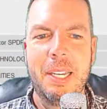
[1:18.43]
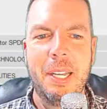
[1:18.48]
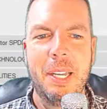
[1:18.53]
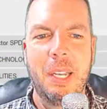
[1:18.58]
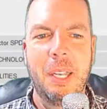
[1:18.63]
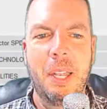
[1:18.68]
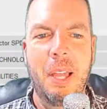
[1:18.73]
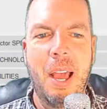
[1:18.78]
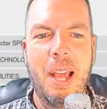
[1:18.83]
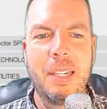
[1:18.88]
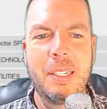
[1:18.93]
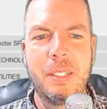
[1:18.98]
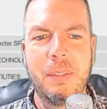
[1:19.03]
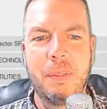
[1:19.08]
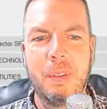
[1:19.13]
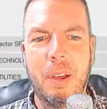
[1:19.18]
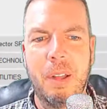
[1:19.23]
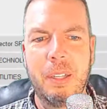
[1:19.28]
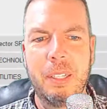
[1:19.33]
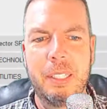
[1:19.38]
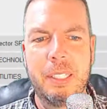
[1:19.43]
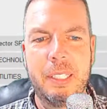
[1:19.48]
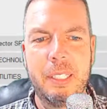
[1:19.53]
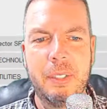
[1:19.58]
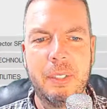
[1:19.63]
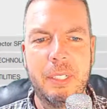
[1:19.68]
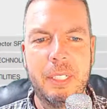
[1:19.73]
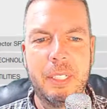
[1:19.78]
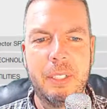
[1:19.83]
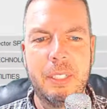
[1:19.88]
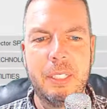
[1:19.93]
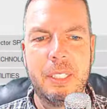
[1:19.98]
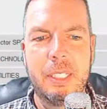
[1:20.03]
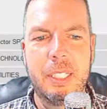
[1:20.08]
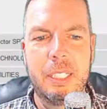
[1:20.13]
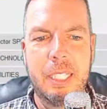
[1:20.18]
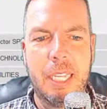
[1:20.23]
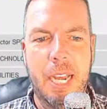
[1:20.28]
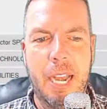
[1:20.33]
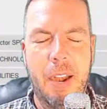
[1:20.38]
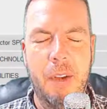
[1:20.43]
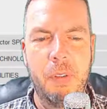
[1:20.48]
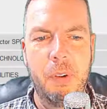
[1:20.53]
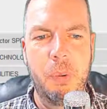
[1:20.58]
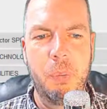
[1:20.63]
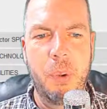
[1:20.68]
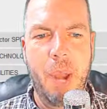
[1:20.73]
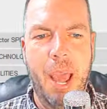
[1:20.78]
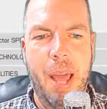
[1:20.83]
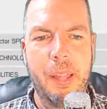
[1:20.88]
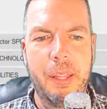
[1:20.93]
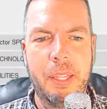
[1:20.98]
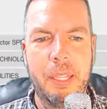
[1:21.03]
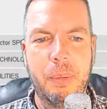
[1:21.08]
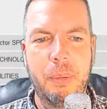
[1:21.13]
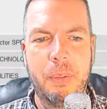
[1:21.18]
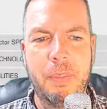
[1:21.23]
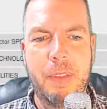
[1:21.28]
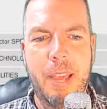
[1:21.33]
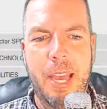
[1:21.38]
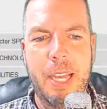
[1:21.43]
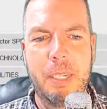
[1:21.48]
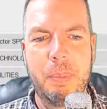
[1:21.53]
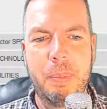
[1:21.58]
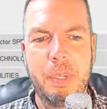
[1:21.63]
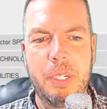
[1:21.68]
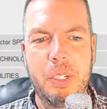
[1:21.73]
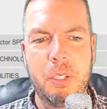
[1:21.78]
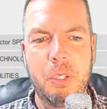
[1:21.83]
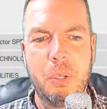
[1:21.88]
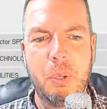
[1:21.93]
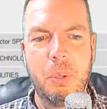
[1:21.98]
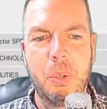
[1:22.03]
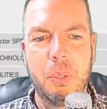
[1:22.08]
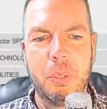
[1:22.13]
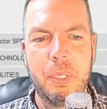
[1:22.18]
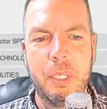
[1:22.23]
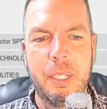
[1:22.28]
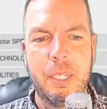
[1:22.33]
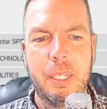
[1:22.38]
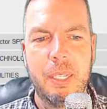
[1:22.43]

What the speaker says: Lots of volatility. You can see that every rally that we've had has been sold.